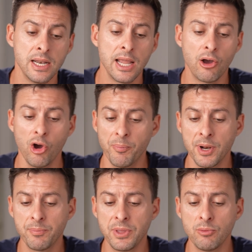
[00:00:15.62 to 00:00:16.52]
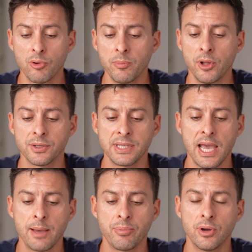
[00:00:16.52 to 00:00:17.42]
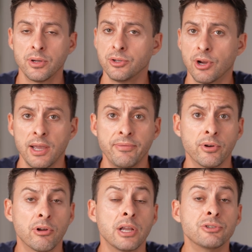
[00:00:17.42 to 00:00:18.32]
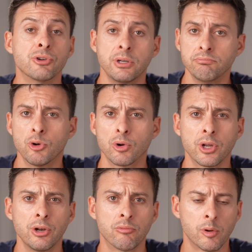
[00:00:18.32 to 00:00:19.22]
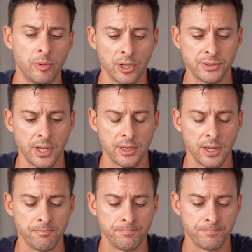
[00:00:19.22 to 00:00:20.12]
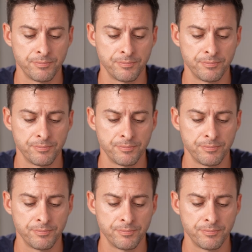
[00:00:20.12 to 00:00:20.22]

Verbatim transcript: Now, open up the Roblox app on your iPhone or Android or go to roblox.com.